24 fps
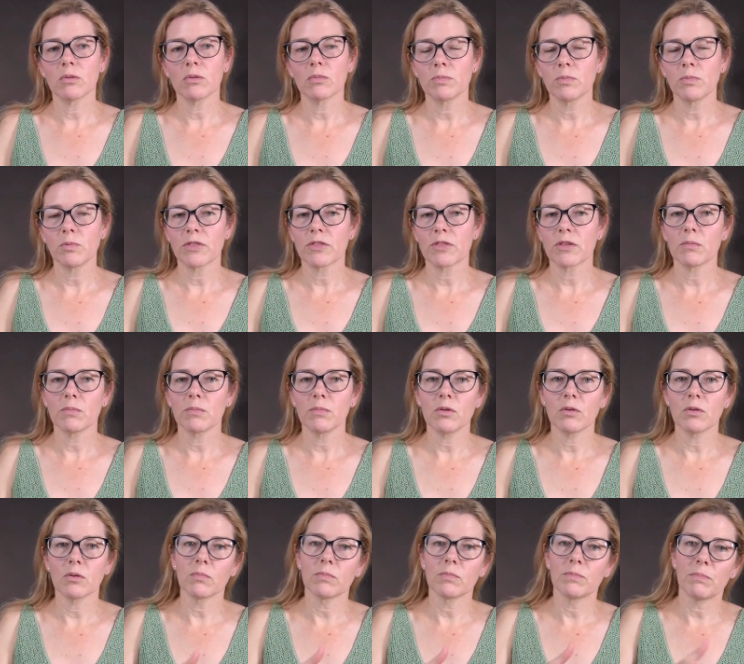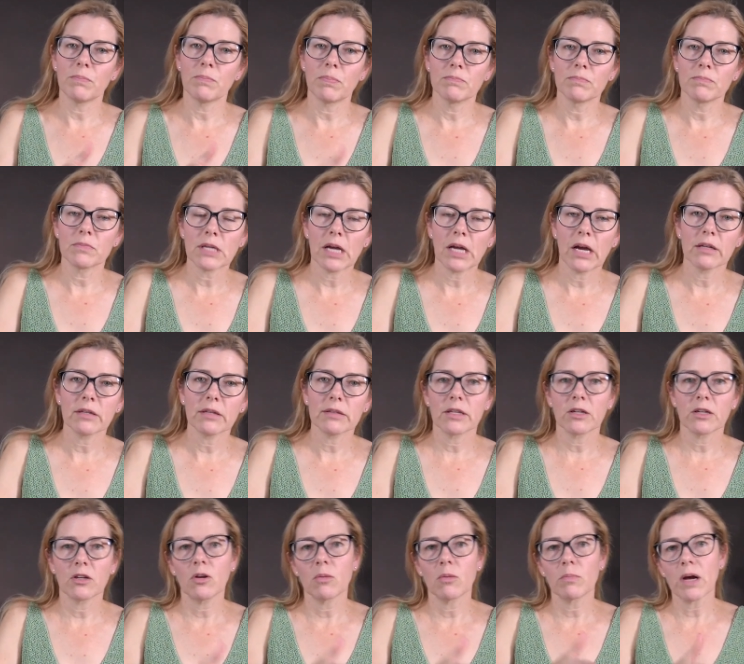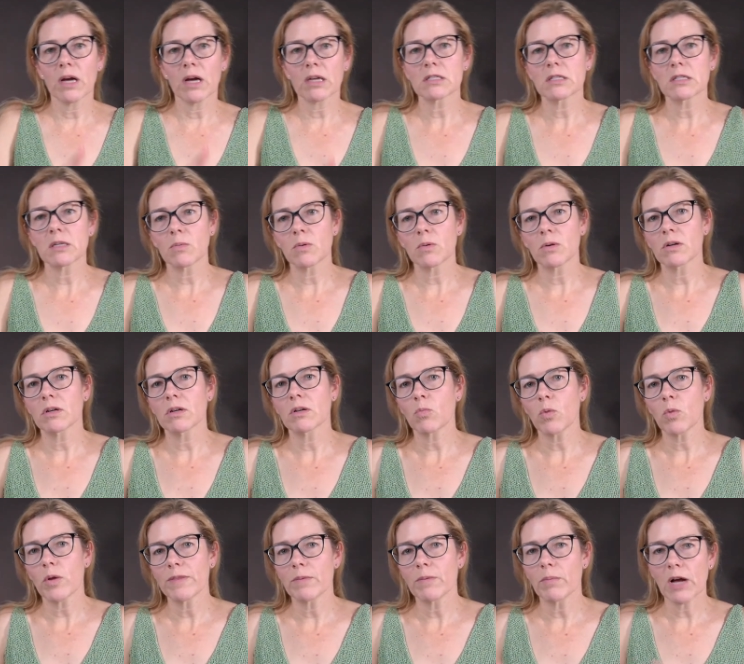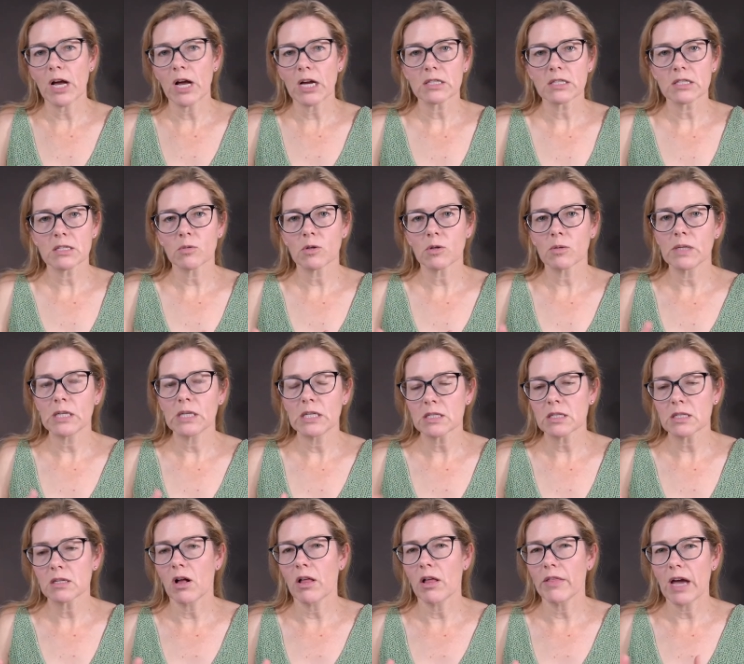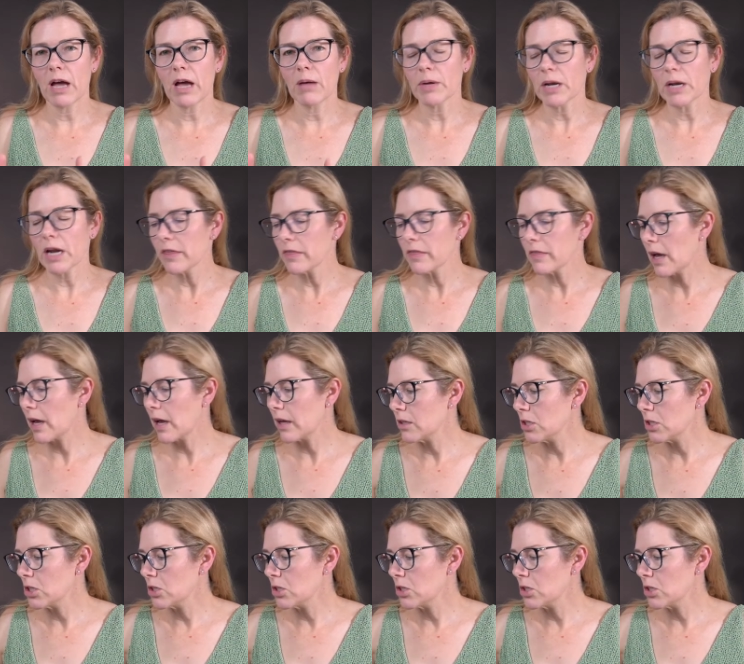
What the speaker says: with the, calculating your box number and what the box number means and all that. But I thought,